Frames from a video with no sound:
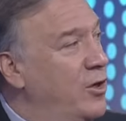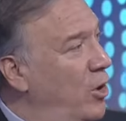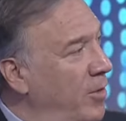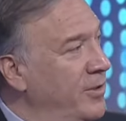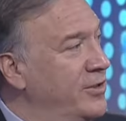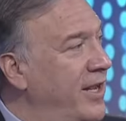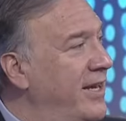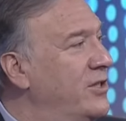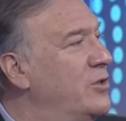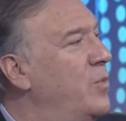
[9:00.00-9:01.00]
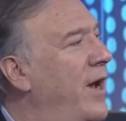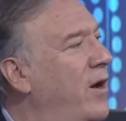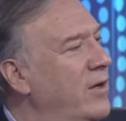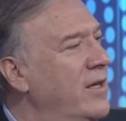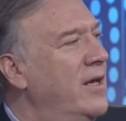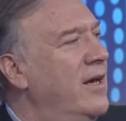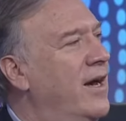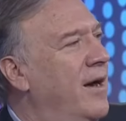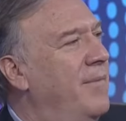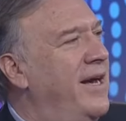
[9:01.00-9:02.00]
the global stage as well,
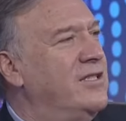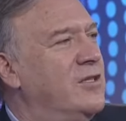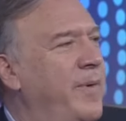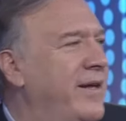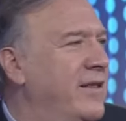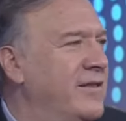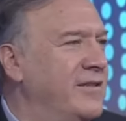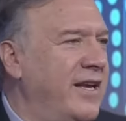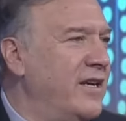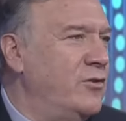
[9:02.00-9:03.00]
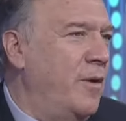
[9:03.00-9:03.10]
Um, I suspect that the second